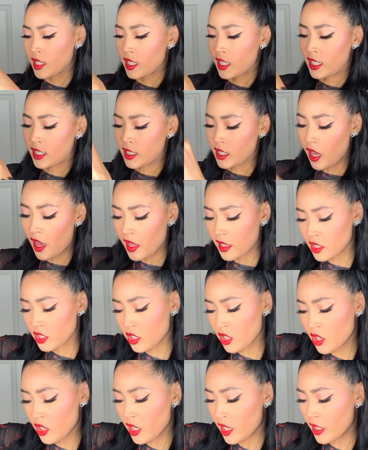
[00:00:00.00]
It's also
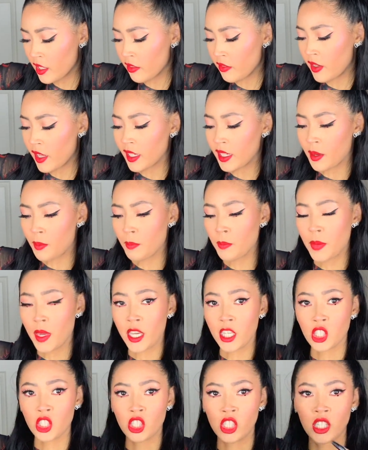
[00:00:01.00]
kind of like a
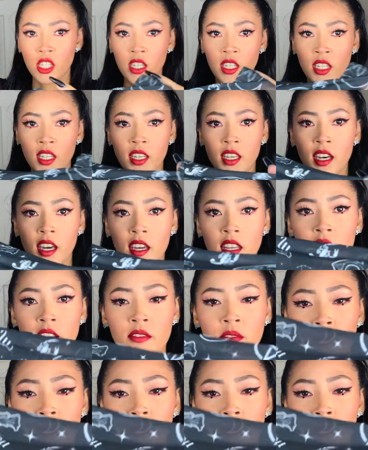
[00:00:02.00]
meshy kind of